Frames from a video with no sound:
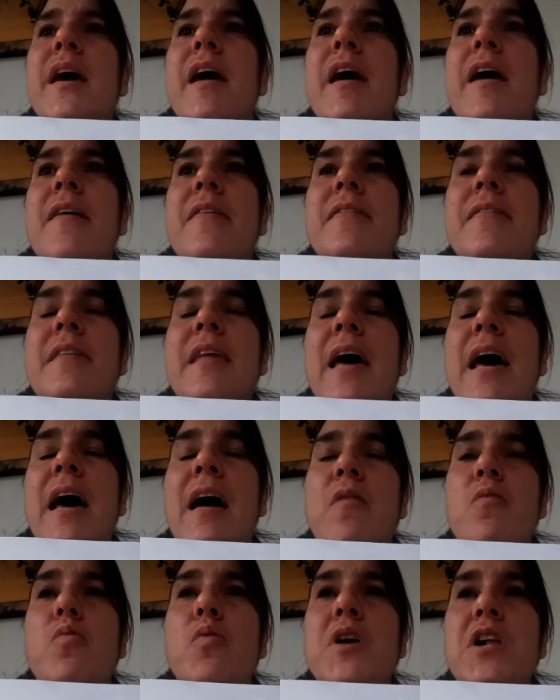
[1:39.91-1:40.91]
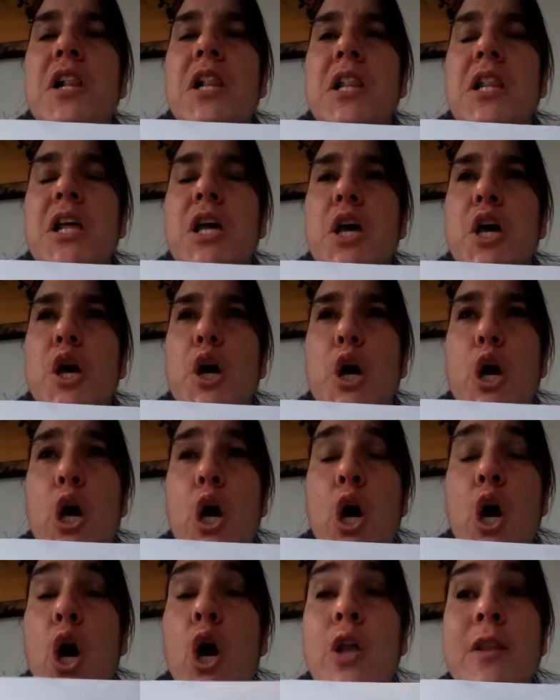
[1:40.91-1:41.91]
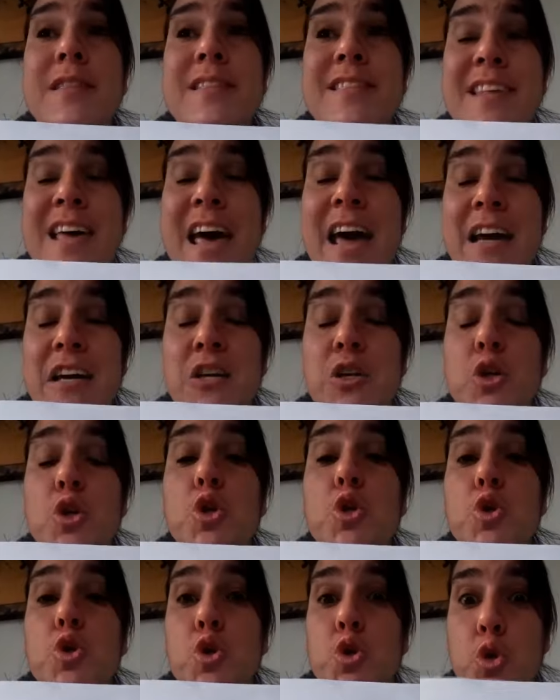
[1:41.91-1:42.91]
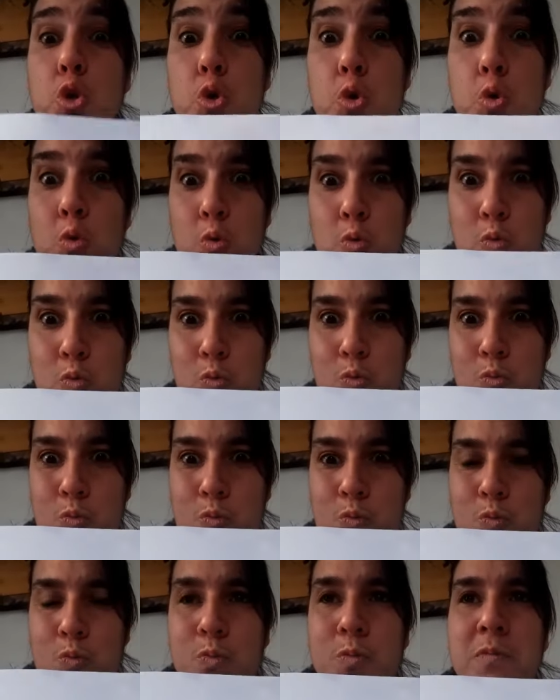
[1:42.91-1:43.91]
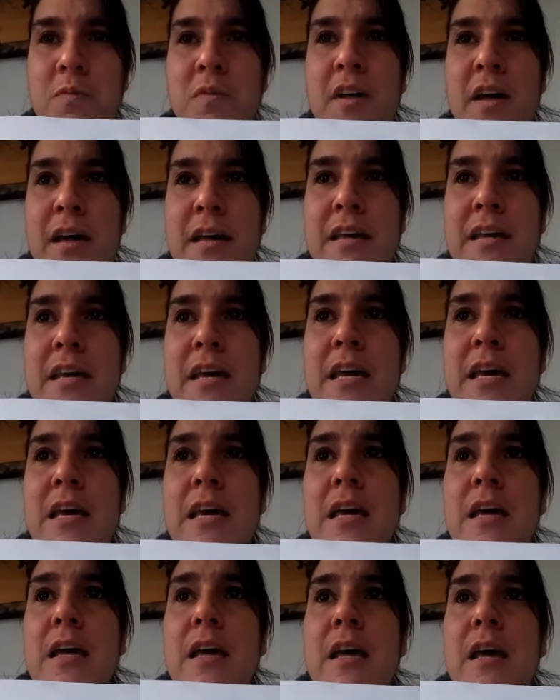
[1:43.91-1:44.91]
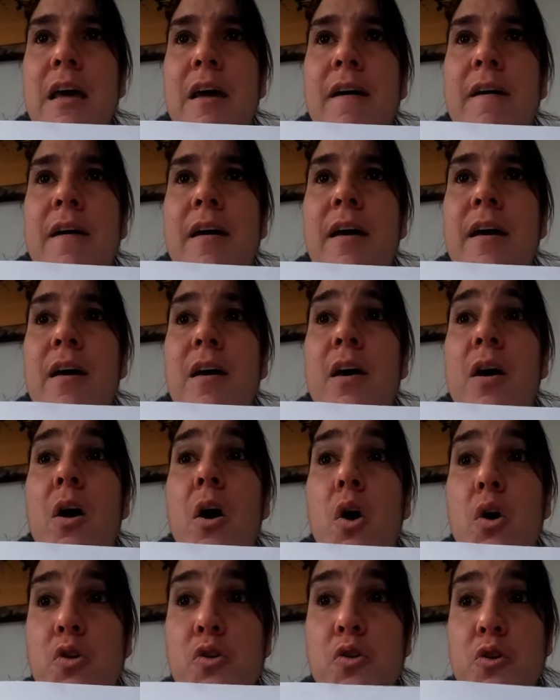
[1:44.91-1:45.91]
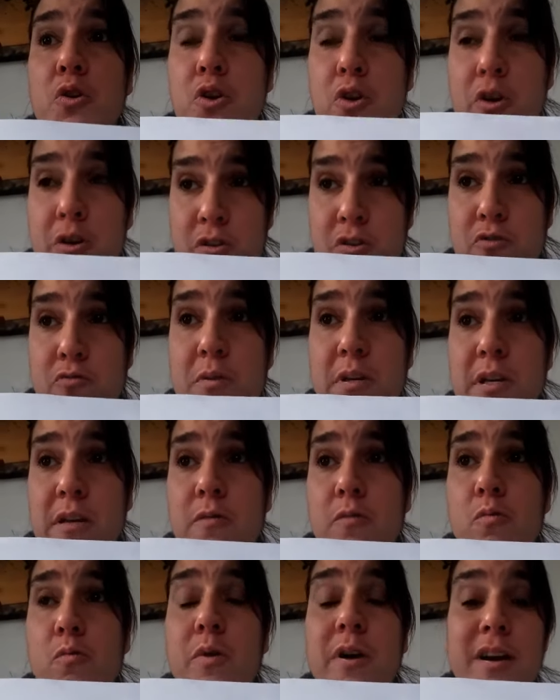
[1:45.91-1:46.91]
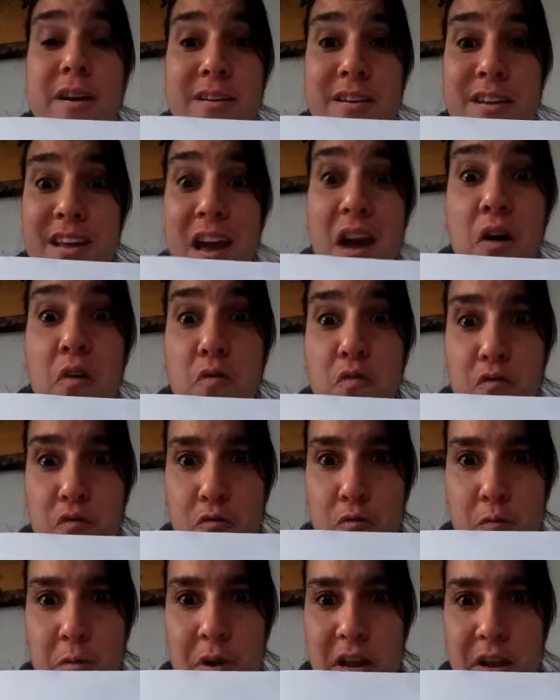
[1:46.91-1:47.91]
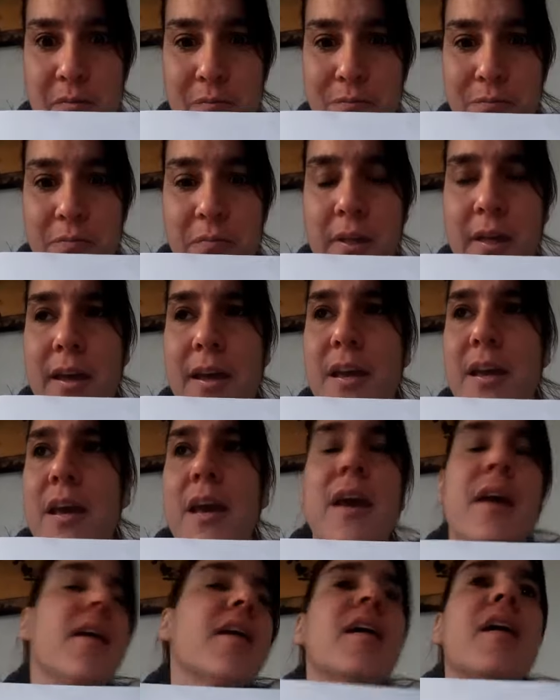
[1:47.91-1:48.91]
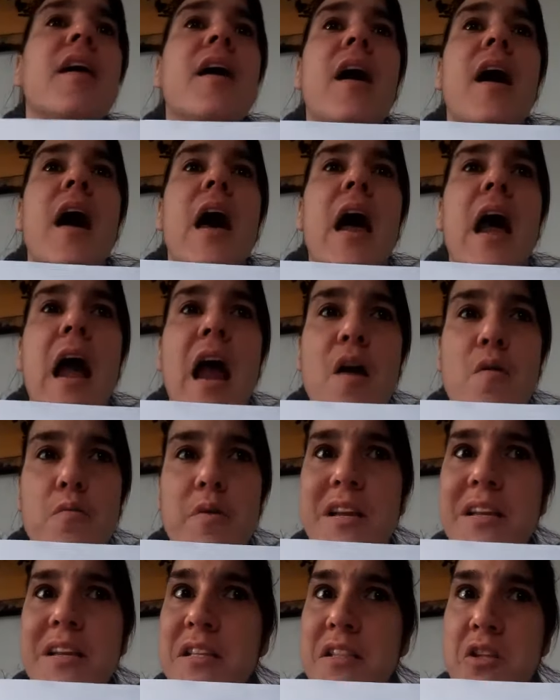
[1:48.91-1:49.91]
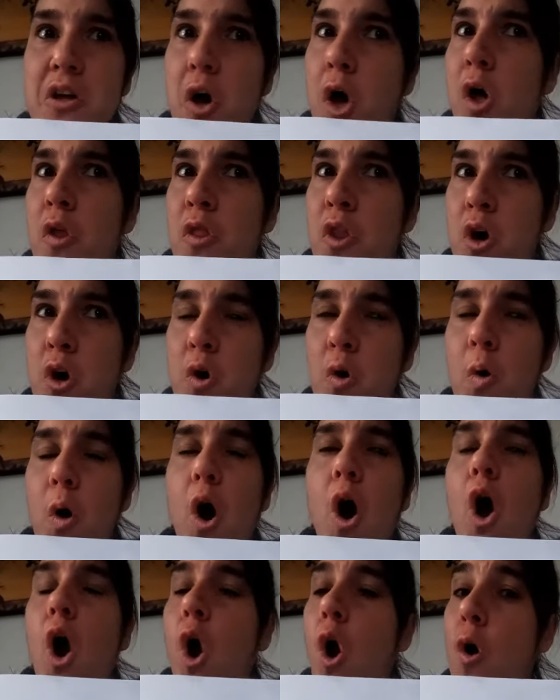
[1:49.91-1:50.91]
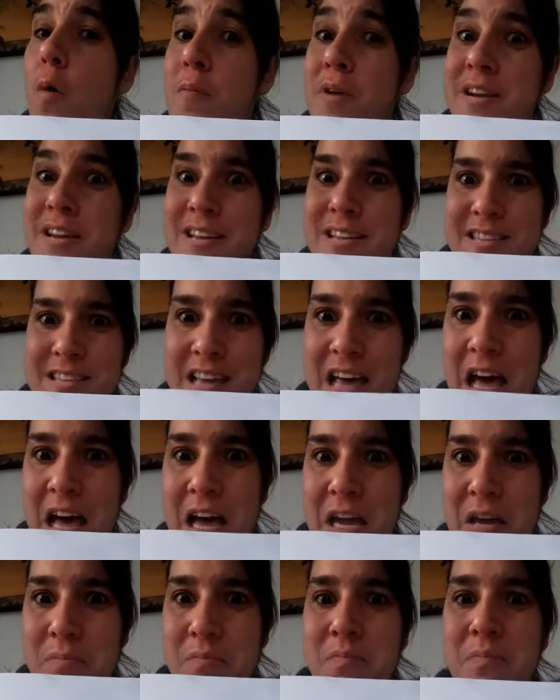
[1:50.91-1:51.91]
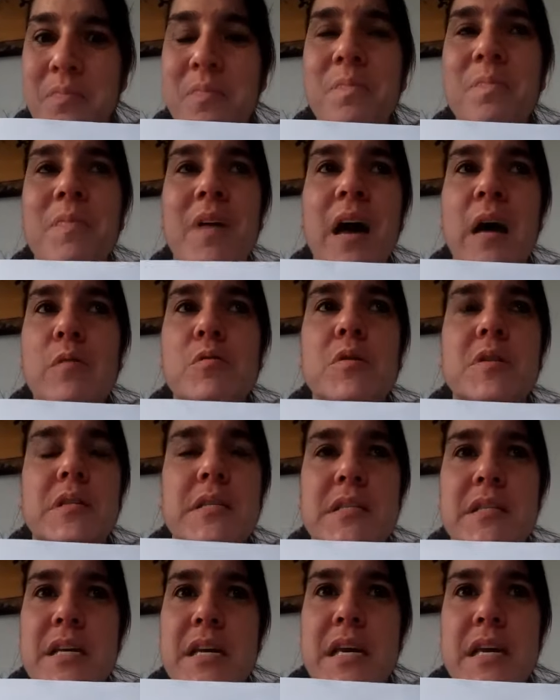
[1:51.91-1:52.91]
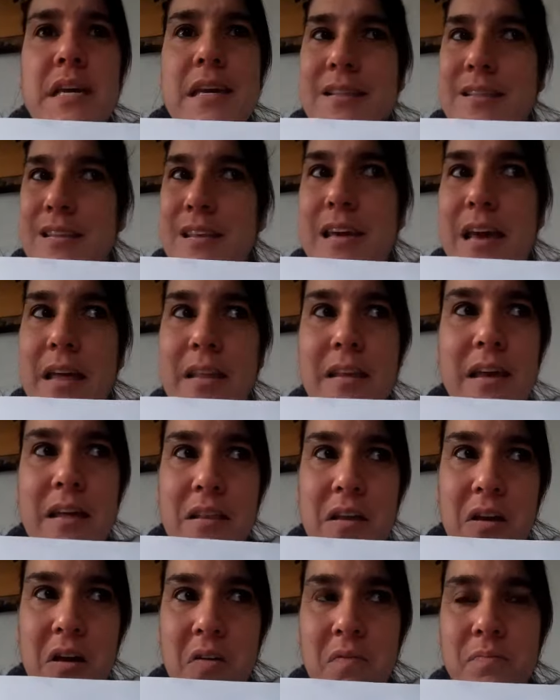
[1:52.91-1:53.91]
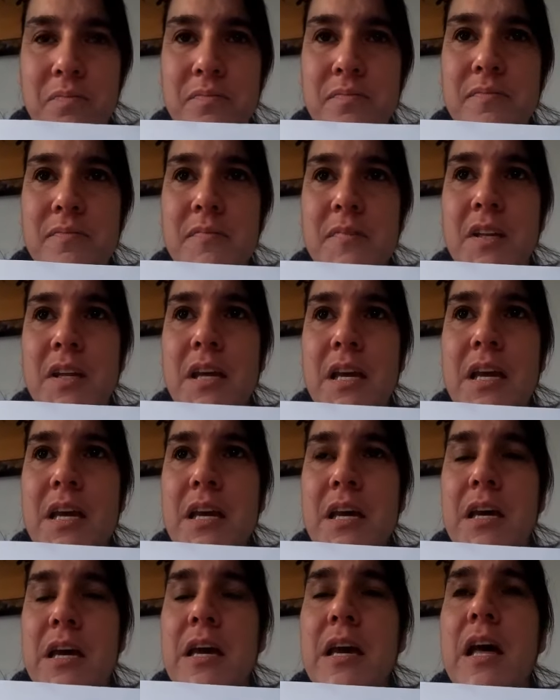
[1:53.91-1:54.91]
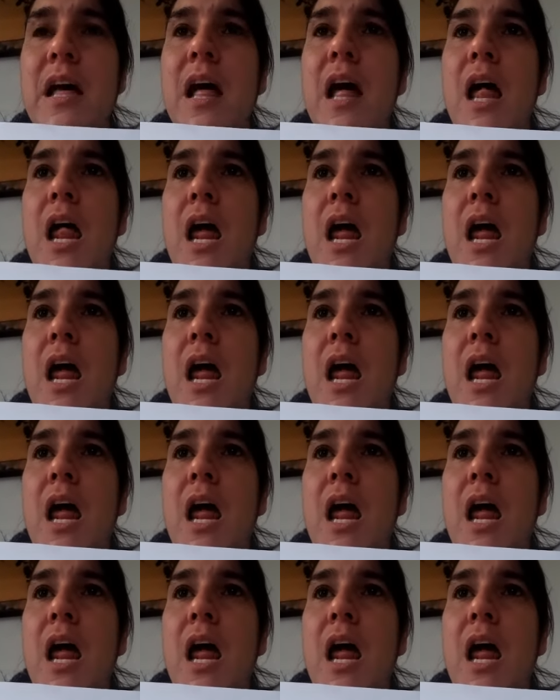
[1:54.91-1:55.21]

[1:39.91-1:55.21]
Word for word: and I will uh, contact two, okay, uh, other country where they are free, okay. I really don't know how many time I will stay in Canada okay